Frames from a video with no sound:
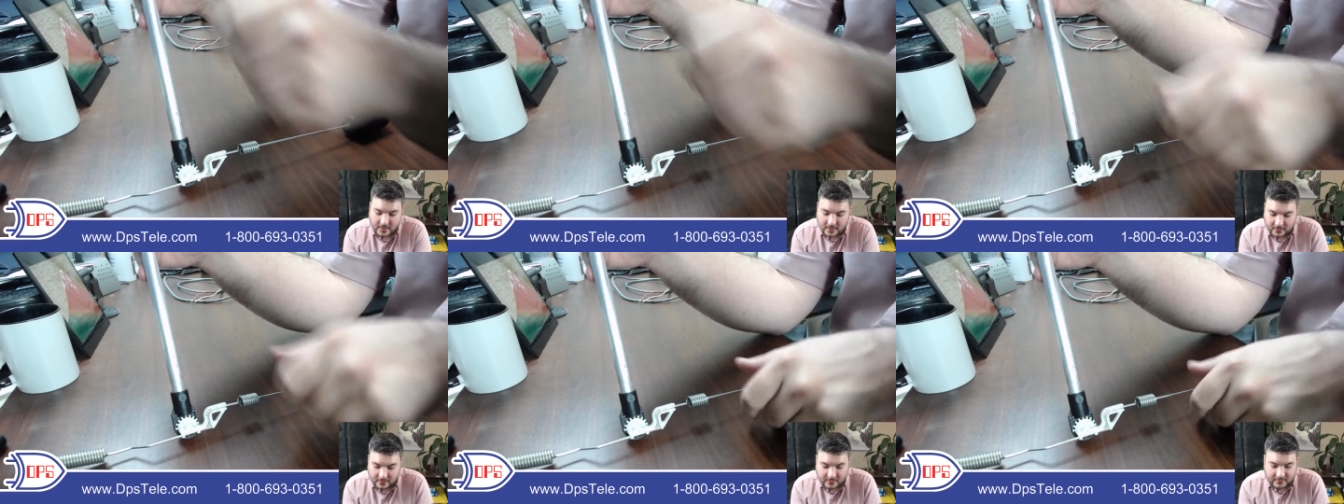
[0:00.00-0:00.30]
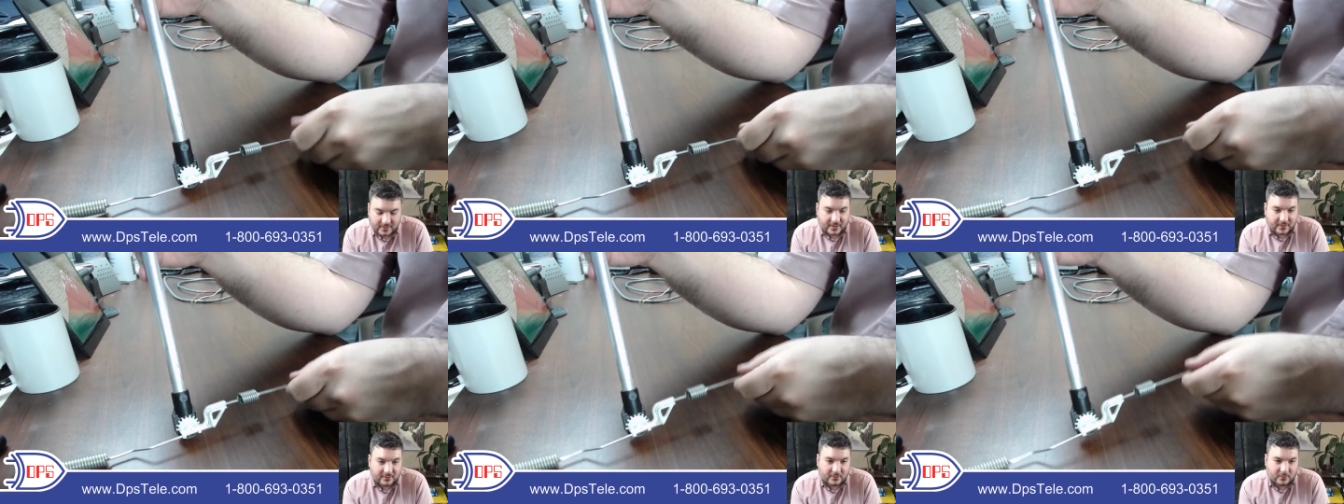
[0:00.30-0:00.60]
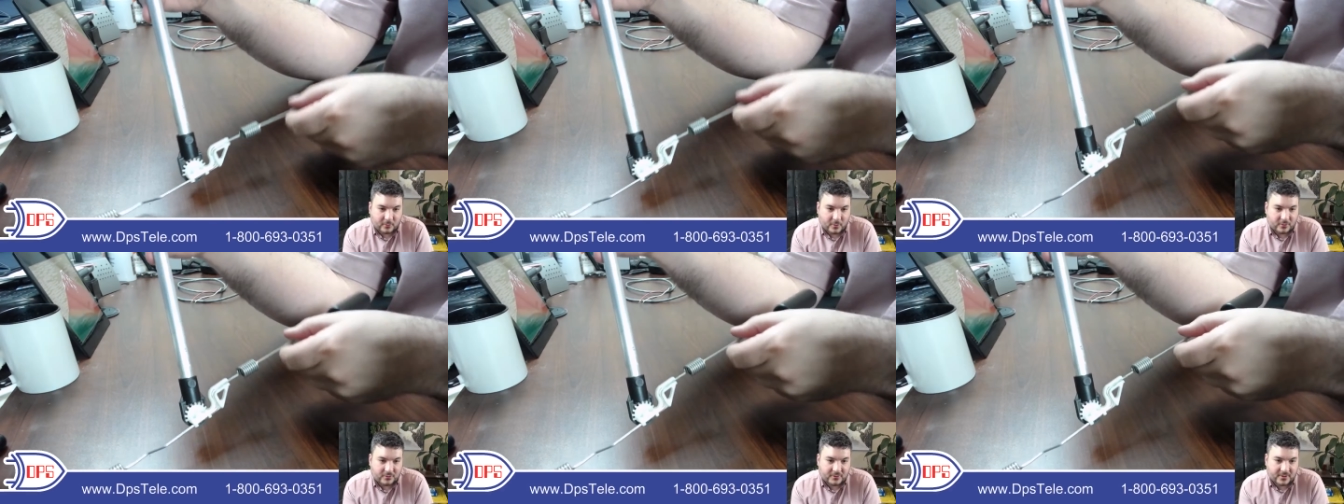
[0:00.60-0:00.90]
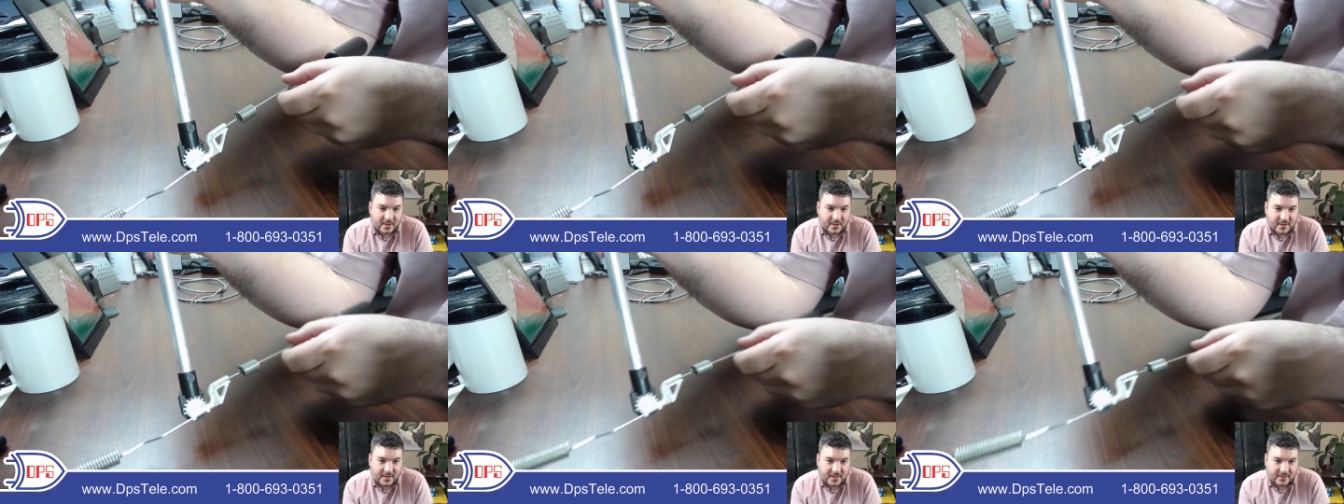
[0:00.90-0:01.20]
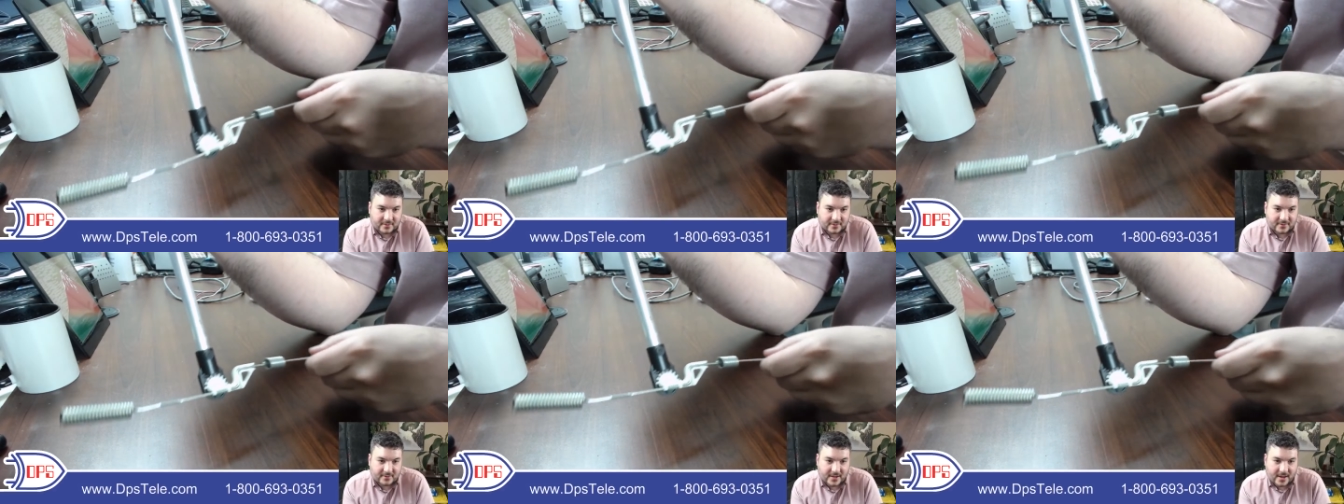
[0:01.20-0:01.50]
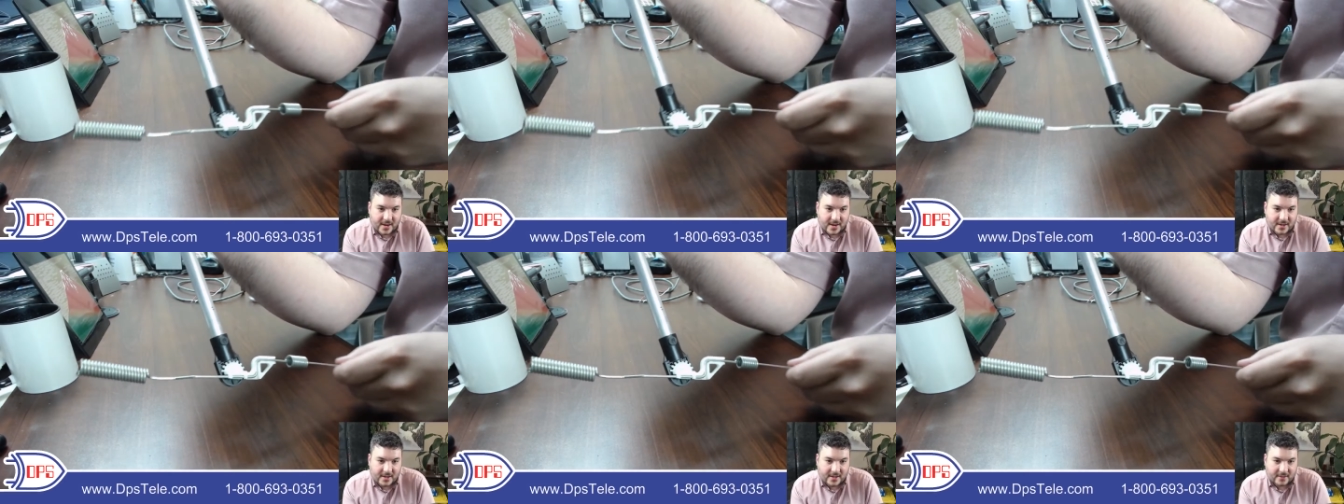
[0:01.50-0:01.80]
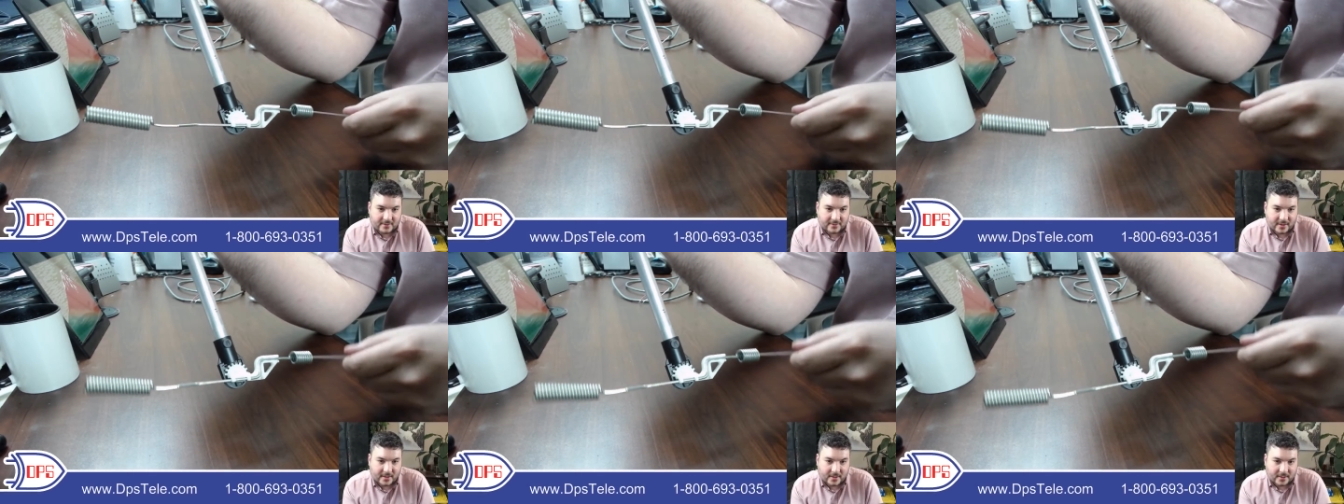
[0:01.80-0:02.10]
So it's actually rotating inside
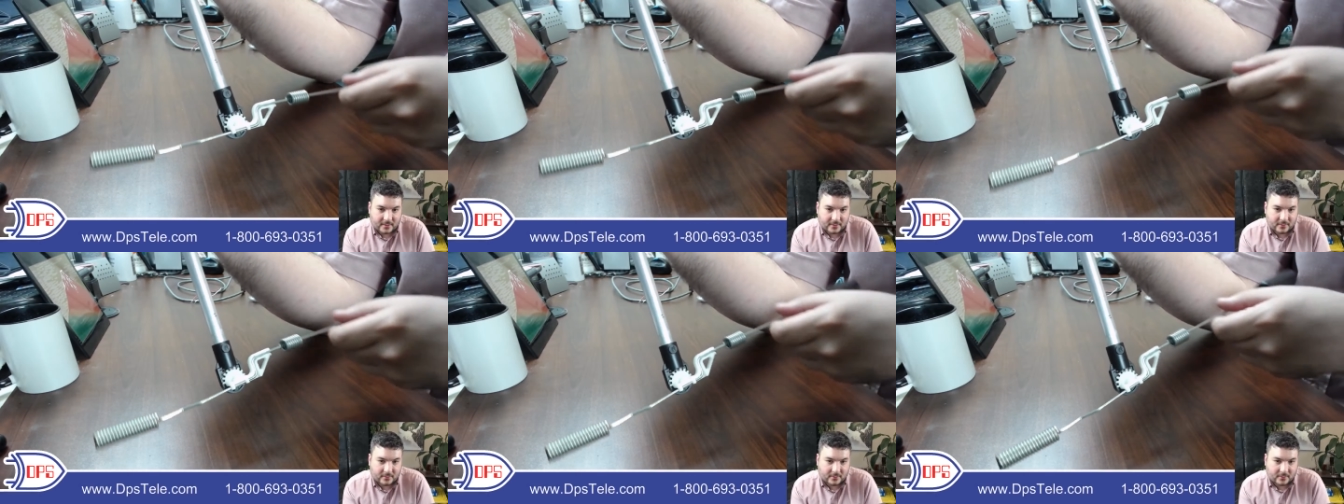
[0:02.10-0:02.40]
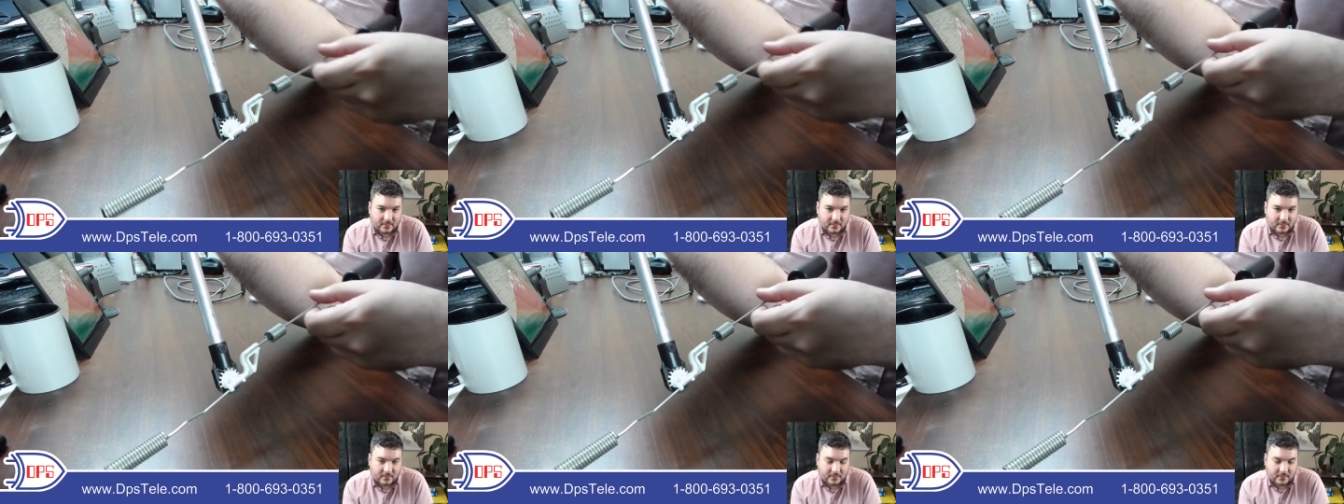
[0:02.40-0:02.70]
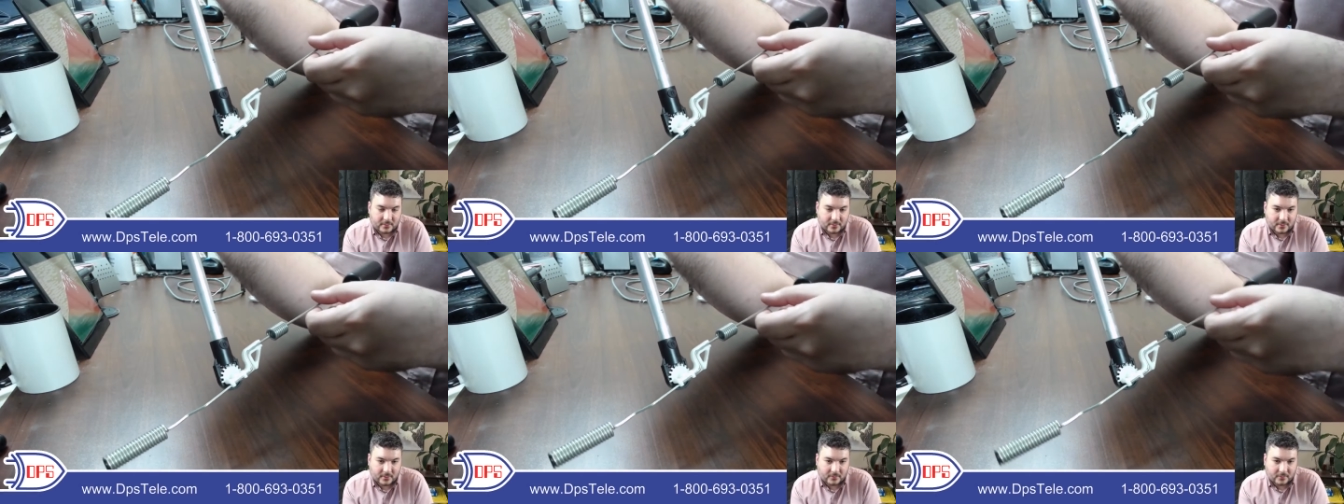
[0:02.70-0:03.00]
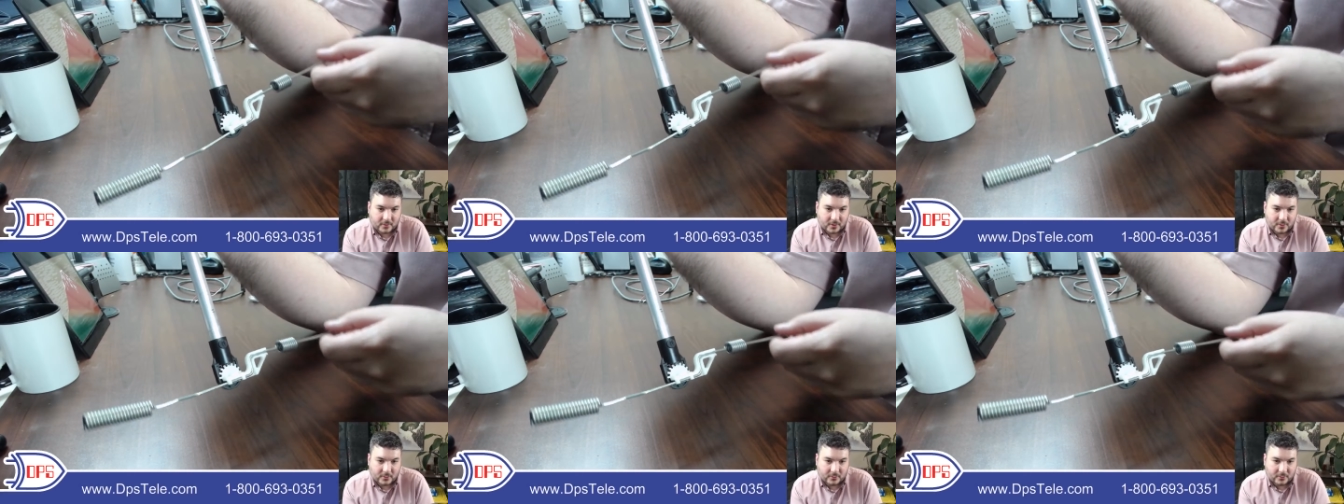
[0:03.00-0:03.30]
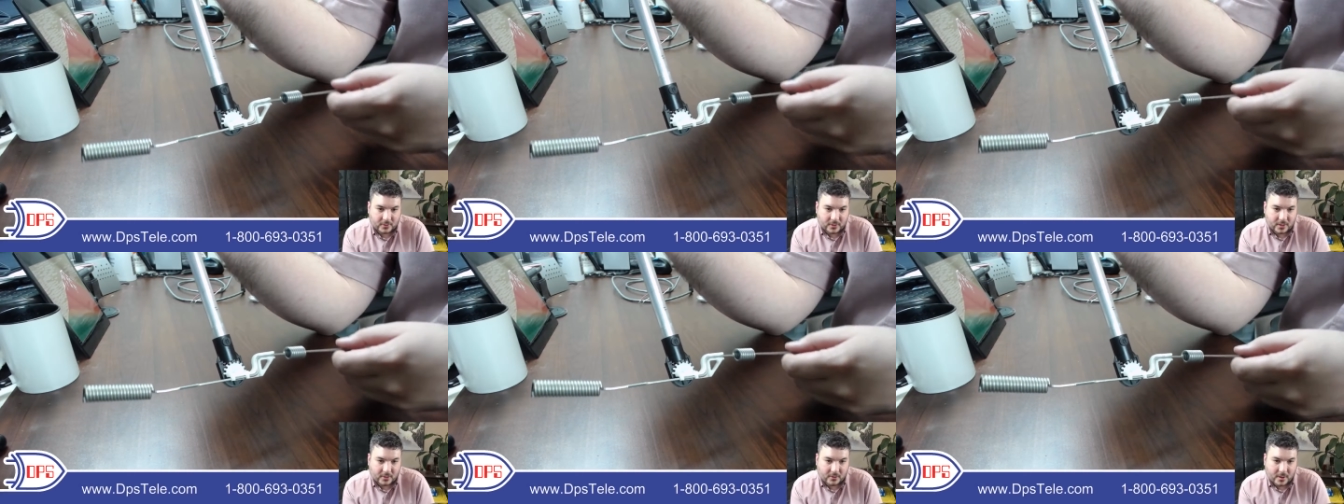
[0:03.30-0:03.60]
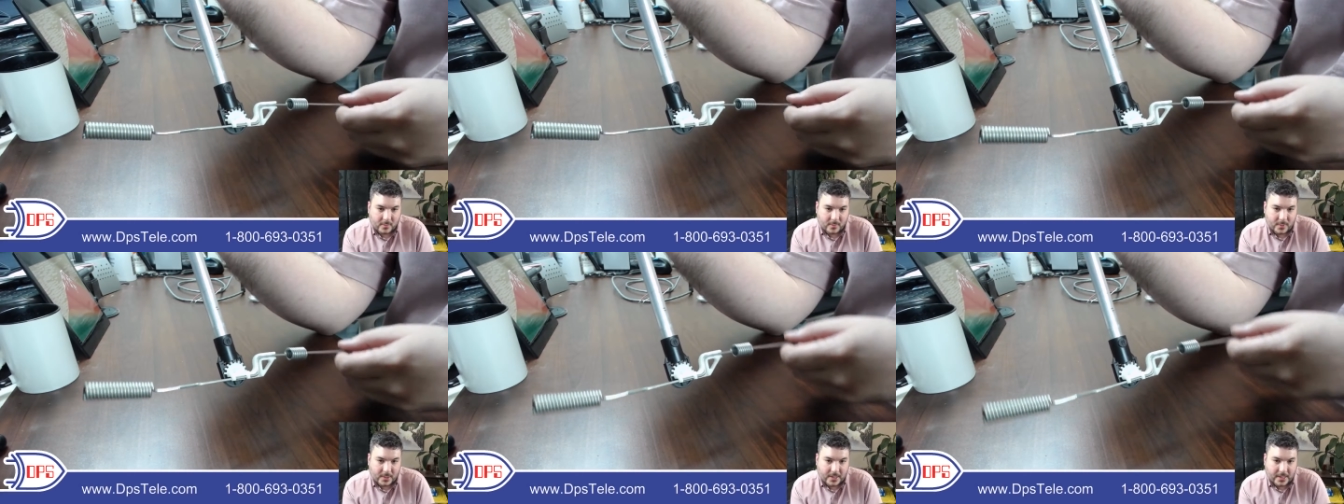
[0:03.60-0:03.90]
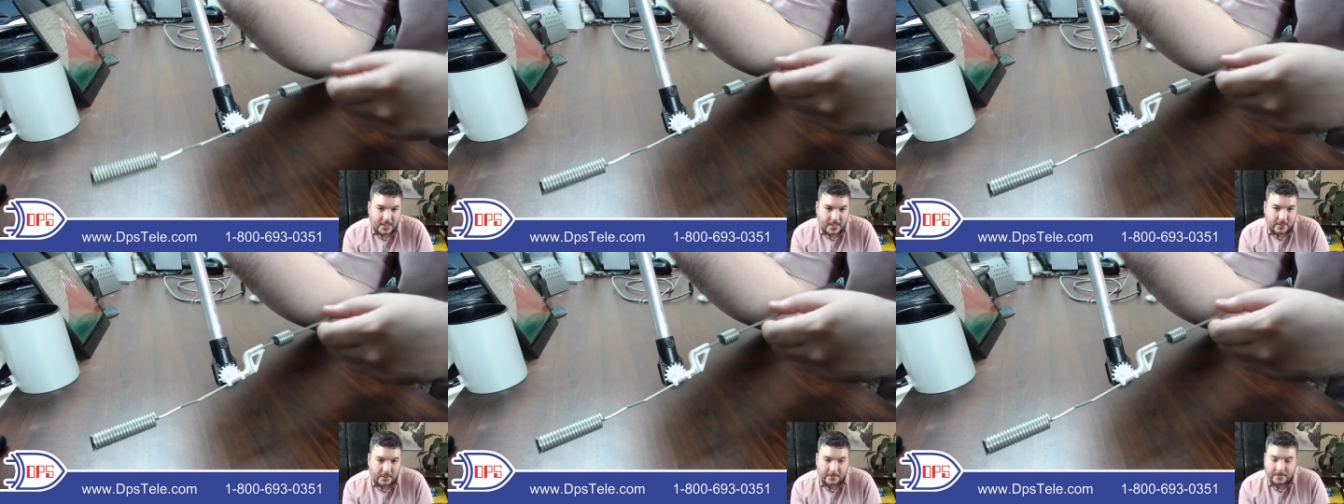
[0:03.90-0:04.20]
as I turn the float gear up and
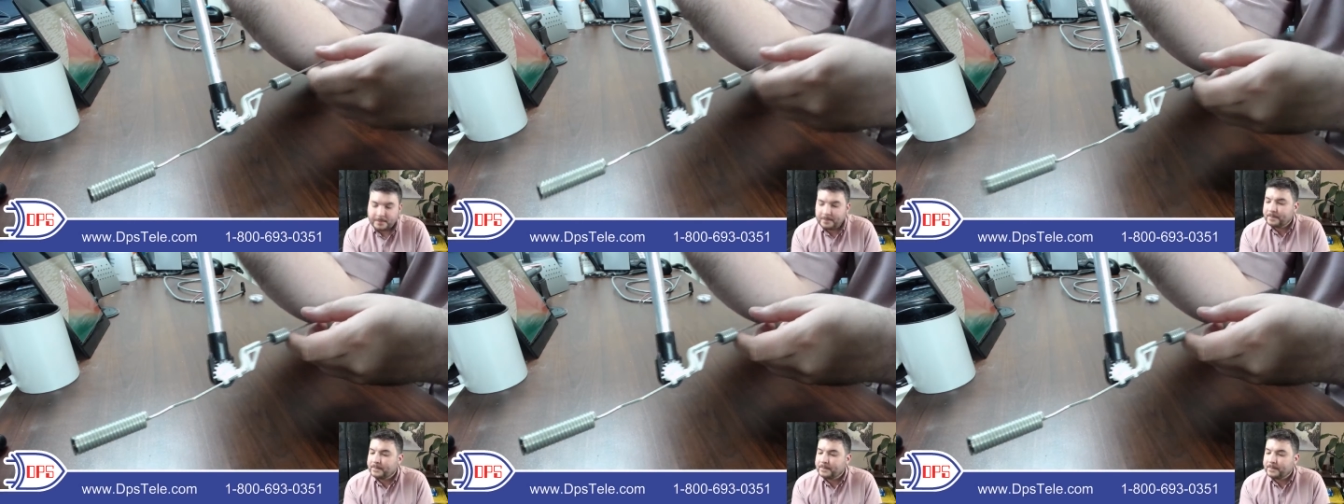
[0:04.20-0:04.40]
down.